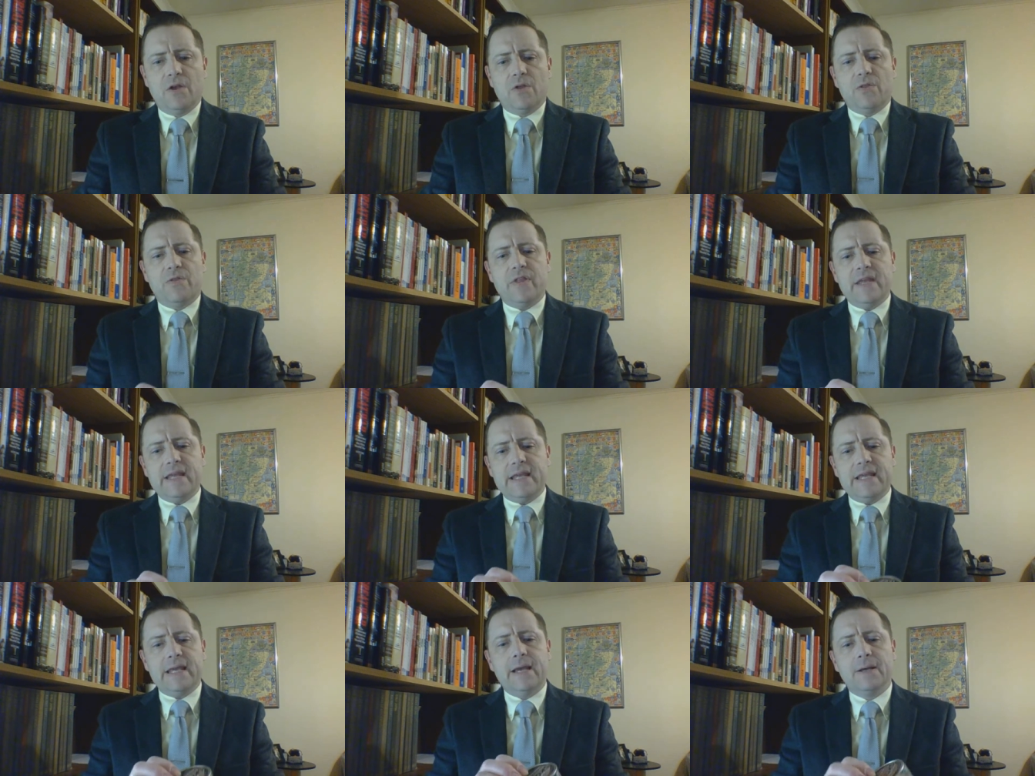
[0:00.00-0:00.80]

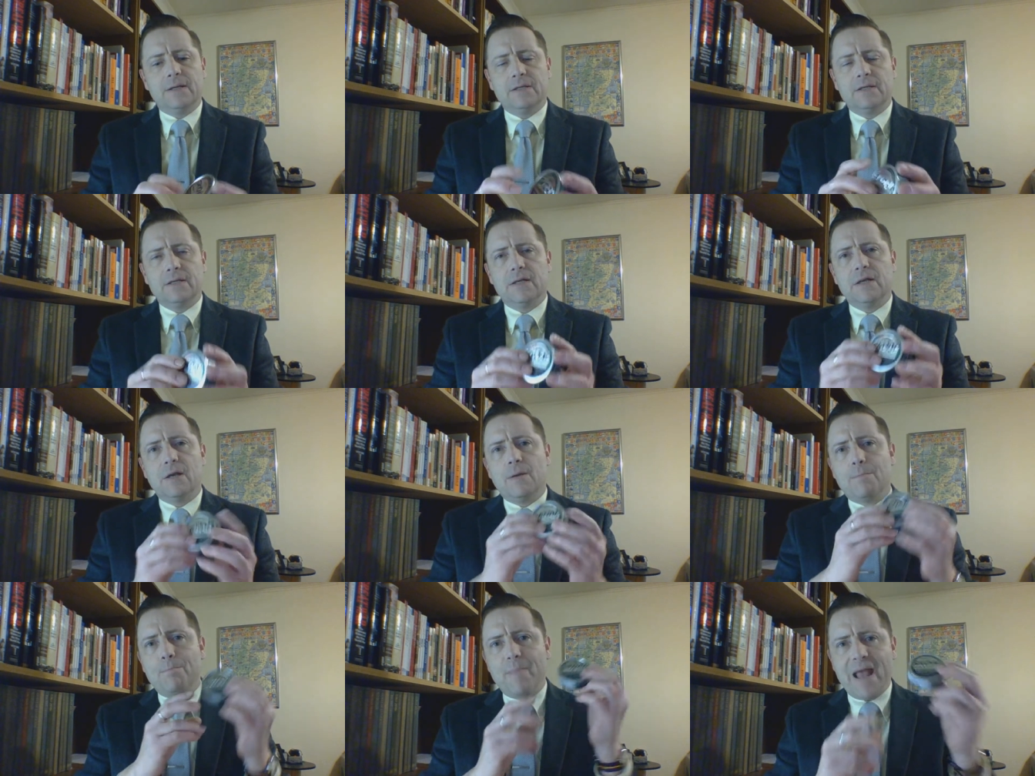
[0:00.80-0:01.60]
The
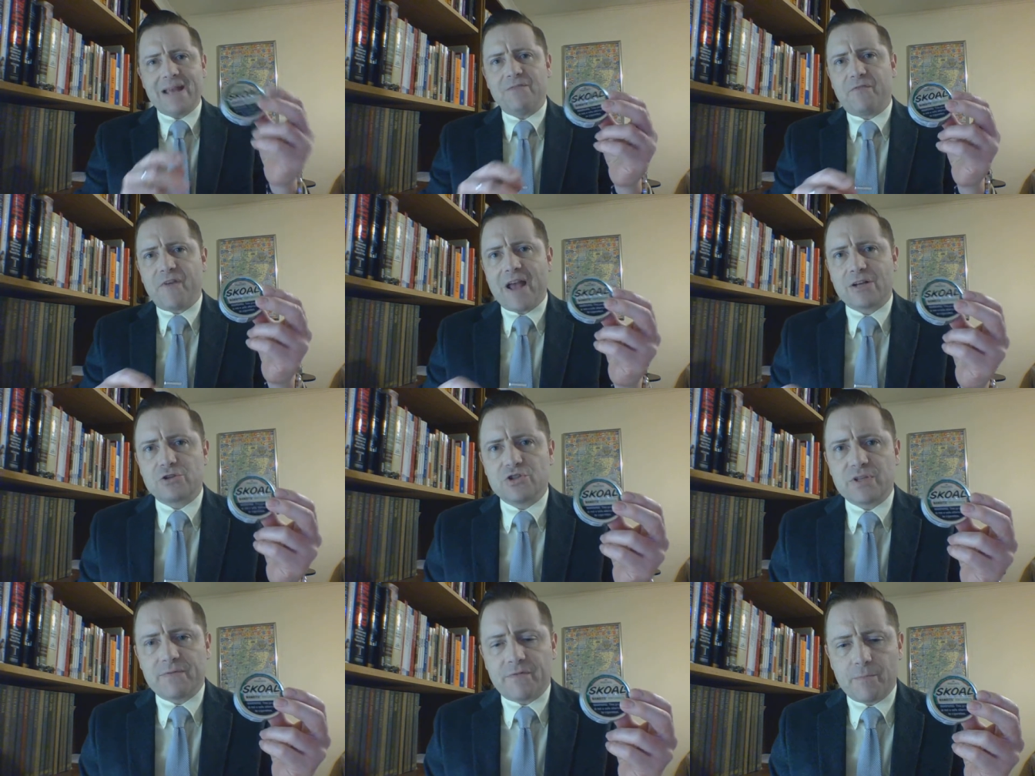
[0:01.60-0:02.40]

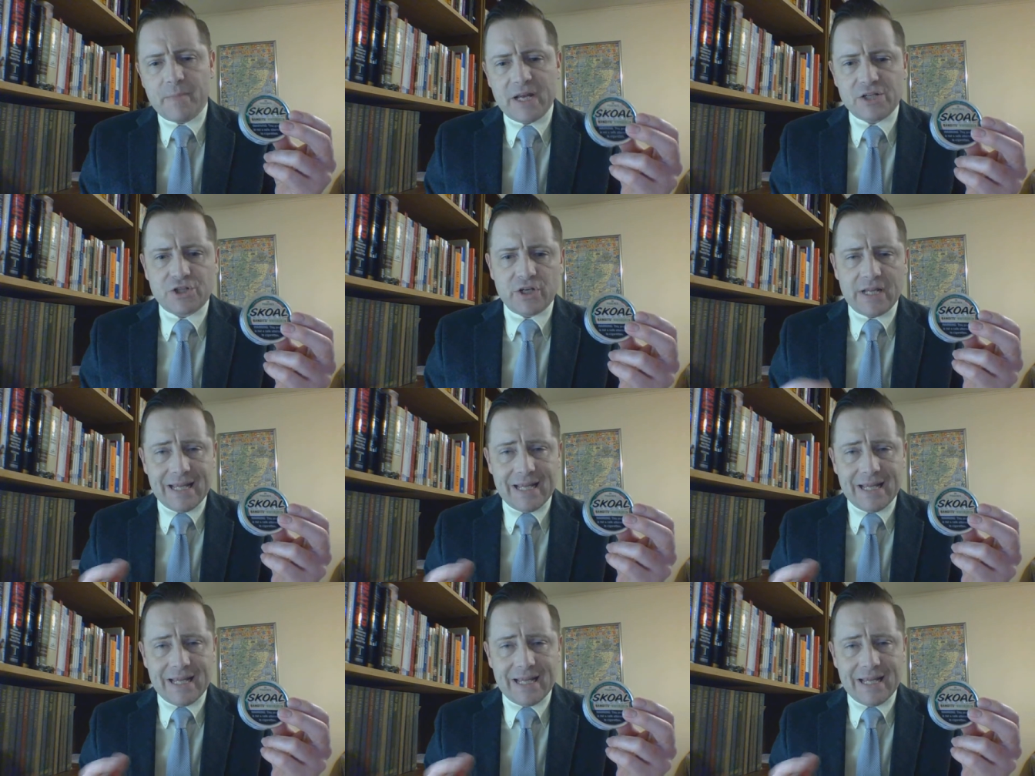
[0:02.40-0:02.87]
manufacturer's information